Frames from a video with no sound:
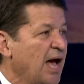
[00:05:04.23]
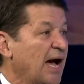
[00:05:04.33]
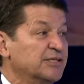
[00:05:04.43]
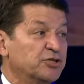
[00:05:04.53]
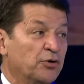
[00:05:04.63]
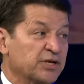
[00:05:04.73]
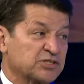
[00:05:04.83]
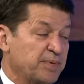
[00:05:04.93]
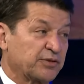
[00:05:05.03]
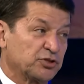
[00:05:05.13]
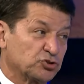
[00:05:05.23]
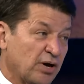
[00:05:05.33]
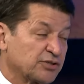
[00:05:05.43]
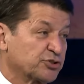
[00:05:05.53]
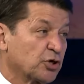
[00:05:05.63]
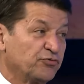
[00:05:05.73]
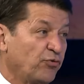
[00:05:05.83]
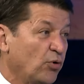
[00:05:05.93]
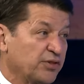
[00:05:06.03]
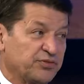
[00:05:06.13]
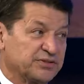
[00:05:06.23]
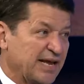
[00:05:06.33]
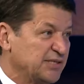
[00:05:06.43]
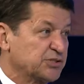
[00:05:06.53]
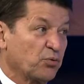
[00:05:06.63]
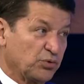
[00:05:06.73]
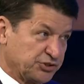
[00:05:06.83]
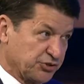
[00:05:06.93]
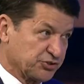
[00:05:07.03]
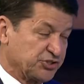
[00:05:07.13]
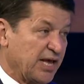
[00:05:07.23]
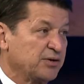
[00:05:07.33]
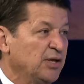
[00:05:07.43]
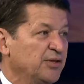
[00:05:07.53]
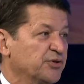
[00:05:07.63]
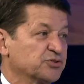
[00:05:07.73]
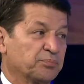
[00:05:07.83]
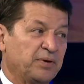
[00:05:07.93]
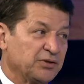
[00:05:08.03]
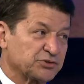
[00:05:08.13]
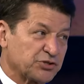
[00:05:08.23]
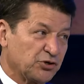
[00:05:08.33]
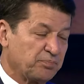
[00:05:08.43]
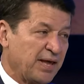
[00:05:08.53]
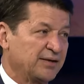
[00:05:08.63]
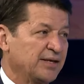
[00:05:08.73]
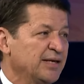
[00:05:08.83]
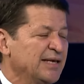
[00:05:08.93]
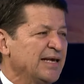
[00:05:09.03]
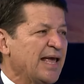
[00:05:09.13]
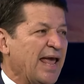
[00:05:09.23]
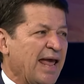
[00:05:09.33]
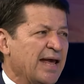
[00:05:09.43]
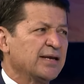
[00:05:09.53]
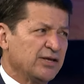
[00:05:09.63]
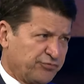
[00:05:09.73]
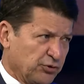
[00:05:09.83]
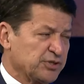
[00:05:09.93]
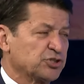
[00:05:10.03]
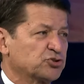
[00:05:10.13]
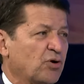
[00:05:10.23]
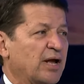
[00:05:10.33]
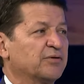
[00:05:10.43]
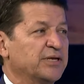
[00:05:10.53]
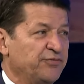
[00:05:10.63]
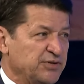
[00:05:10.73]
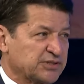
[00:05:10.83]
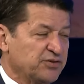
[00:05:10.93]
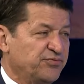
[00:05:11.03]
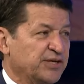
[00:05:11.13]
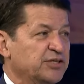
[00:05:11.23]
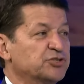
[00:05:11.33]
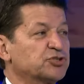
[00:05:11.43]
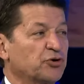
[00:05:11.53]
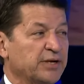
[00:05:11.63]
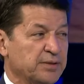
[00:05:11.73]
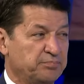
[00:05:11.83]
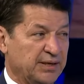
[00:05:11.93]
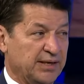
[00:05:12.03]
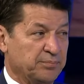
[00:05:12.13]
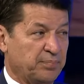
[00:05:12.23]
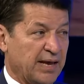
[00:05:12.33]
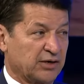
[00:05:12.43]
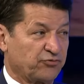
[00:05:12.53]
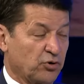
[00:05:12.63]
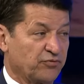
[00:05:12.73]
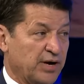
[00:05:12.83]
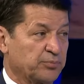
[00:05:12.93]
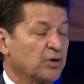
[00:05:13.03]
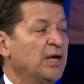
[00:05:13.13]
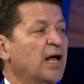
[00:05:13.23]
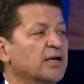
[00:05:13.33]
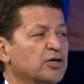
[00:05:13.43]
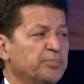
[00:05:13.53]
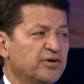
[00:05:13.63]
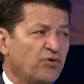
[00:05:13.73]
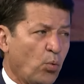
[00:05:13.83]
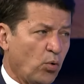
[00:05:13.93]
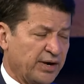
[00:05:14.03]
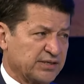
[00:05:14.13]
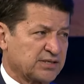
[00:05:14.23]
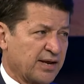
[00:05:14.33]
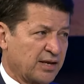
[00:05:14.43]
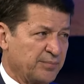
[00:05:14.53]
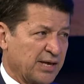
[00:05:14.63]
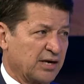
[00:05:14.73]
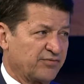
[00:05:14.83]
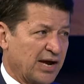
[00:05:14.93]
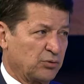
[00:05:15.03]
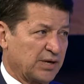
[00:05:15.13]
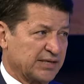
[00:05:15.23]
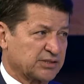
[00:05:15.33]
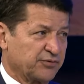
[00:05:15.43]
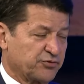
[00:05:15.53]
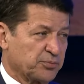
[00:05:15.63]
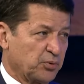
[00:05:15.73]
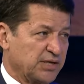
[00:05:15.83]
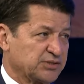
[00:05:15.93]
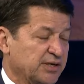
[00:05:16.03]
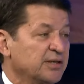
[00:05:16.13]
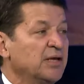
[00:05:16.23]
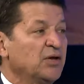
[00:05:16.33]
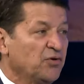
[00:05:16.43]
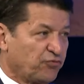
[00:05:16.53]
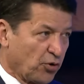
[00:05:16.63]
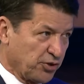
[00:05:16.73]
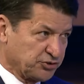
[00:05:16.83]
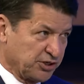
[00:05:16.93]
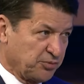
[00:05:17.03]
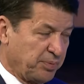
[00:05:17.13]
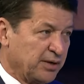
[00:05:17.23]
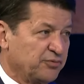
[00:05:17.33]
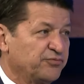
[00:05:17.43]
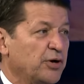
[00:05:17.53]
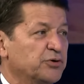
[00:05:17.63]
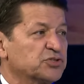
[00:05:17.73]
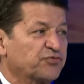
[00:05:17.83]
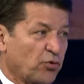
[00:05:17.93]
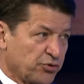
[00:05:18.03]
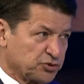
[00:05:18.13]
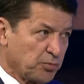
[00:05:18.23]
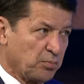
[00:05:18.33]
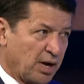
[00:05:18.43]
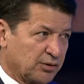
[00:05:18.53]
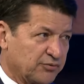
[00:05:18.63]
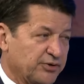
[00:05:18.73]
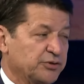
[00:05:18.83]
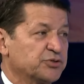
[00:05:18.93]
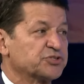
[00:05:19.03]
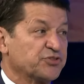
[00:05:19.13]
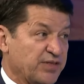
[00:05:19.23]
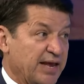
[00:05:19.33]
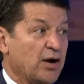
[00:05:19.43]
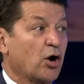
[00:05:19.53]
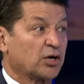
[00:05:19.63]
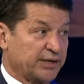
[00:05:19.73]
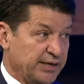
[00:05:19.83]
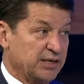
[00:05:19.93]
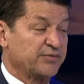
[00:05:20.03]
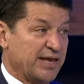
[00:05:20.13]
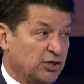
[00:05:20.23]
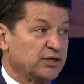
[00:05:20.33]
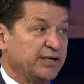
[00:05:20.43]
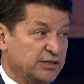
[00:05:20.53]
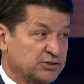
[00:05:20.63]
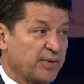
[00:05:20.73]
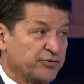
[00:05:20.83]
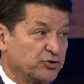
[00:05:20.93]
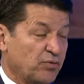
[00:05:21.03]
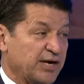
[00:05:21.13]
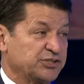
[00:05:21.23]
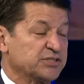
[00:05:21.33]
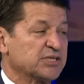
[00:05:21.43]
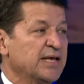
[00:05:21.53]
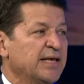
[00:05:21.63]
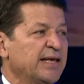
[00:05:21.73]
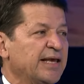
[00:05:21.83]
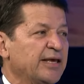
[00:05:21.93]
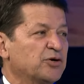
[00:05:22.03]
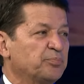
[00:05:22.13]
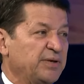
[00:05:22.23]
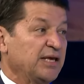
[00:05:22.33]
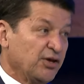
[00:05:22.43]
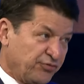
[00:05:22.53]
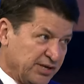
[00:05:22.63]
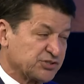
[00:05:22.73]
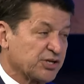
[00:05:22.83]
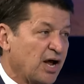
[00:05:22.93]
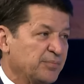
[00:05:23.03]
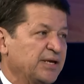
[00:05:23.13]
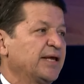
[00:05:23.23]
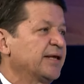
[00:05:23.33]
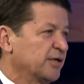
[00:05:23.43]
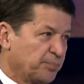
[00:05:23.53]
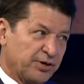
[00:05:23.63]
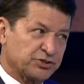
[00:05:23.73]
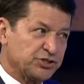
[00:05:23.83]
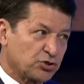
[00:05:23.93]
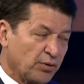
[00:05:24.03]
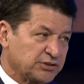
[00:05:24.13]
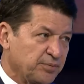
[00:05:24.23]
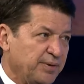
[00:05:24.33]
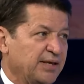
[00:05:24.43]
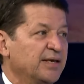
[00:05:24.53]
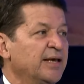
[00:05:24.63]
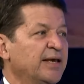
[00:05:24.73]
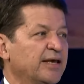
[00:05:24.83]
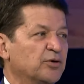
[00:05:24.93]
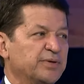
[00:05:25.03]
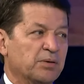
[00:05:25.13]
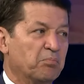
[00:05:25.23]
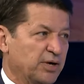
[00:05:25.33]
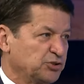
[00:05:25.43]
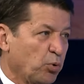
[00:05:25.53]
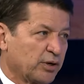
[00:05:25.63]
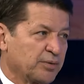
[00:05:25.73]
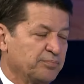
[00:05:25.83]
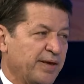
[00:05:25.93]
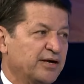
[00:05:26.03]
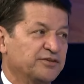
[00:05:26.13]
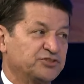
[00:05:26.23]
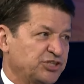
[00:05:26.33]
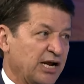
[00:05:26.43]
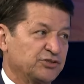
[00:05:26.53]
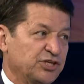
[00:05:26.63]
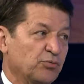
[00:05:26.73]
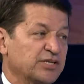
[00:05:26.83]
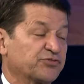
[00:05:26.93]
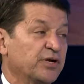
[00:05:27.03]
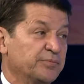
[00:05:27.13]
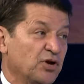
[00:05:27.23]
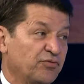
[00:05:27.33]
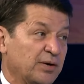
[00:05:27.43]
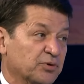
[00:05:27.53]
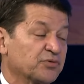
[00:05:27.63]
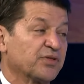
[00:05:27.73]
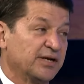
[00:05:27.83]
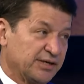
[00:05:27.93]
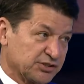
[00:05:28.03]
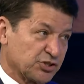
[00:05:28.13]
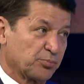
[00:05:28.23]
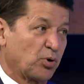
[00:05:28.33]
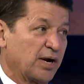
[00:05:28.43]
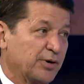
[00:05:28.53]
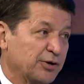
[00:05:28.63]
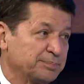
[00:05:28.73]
I don't expect the trials to go forward at the dates at which they're set. There's appeals that are pending. And if there is a trial, and if he's convicted, certainly a big impact for November. A little bit of a warning sign coming out of Iowa last night for the president. For those independent voters, for those more moderate voters, they are leaning, they could lean in some other directions. It'll be, if he is the nominee, and it appears he's going to be, it'll be a much more competitive, challenging race for him in November than it is in the primary.